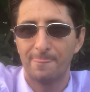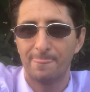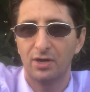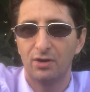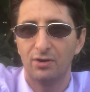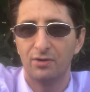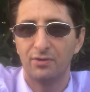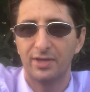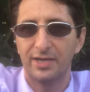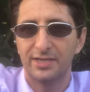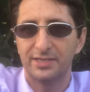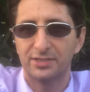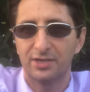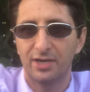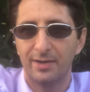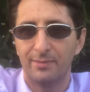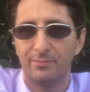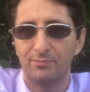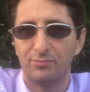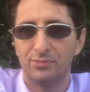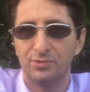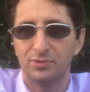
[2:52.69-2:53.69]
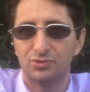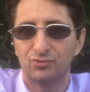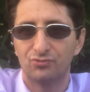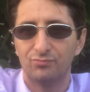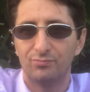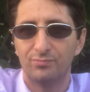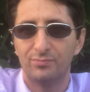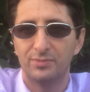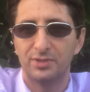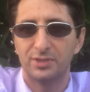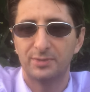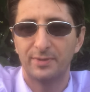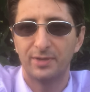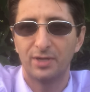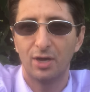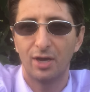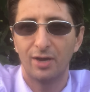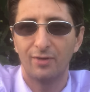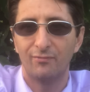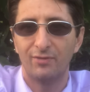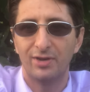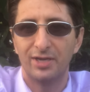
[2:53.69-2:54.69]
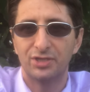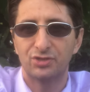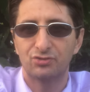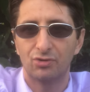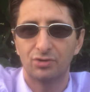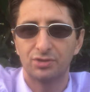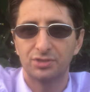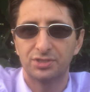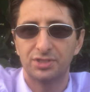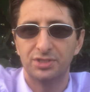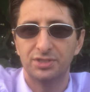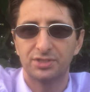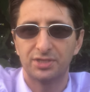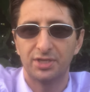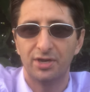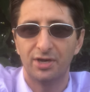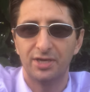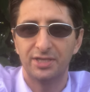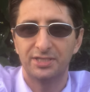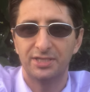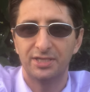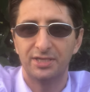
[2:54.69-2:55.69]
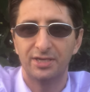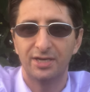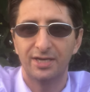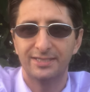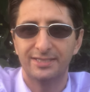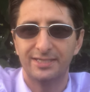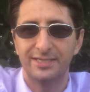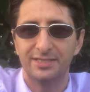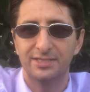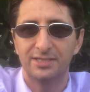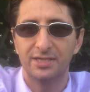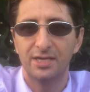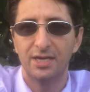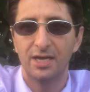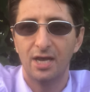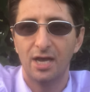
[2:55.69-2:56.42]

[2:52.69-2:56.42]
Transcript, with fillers: Car at that time, which has been going really strong since the 1990s,